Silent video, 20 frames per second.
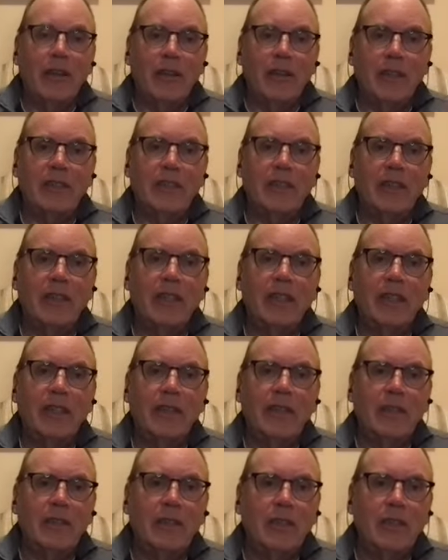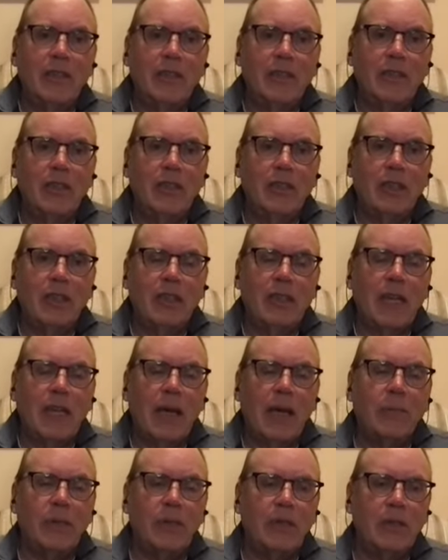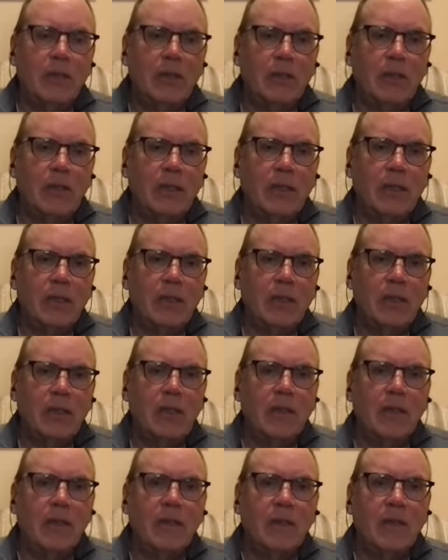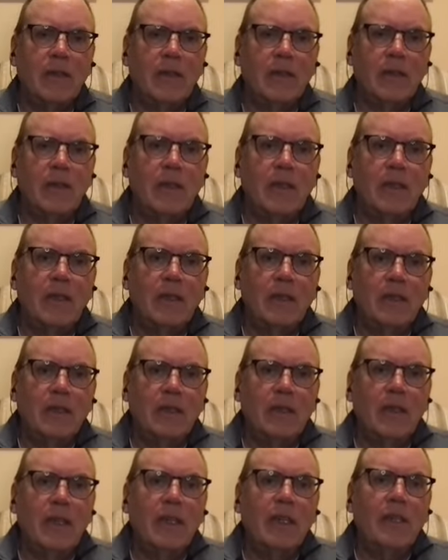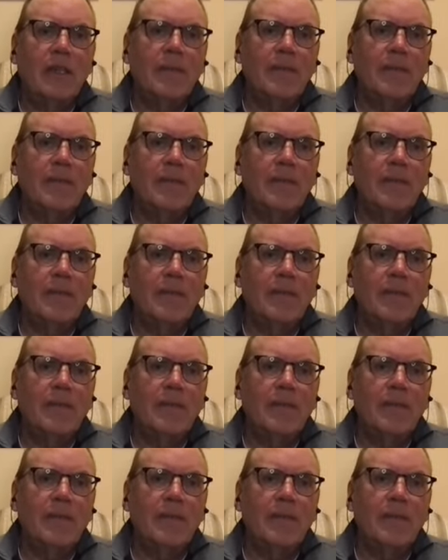It's there. You know, you can tap into it. So, yeah.